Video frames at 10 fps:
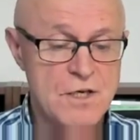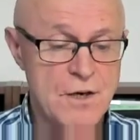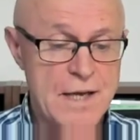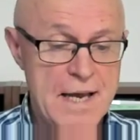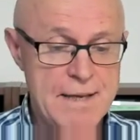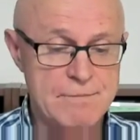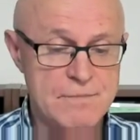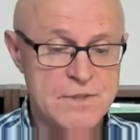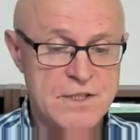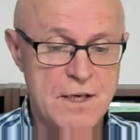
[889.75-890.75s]
Okay,
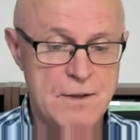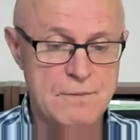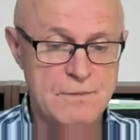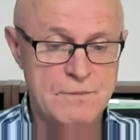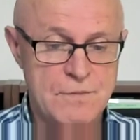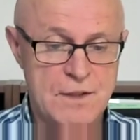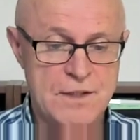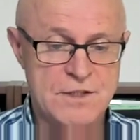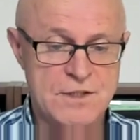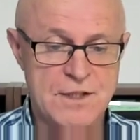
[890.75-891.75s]
so
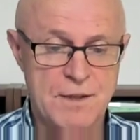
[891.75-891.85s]
let's